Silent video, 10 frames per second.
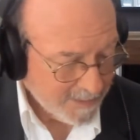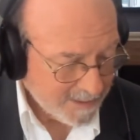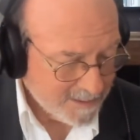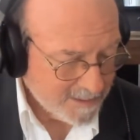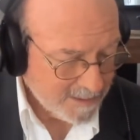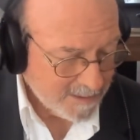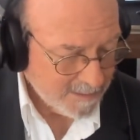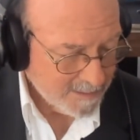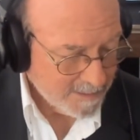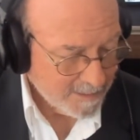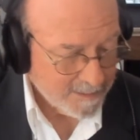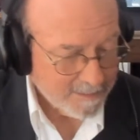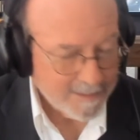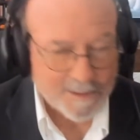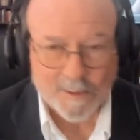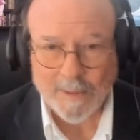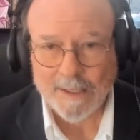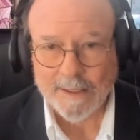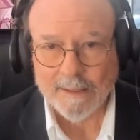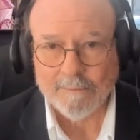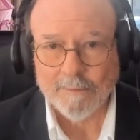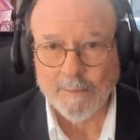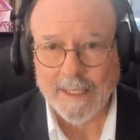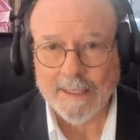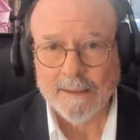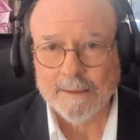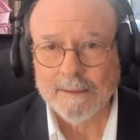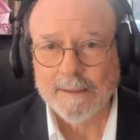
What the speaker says: that's about it for me.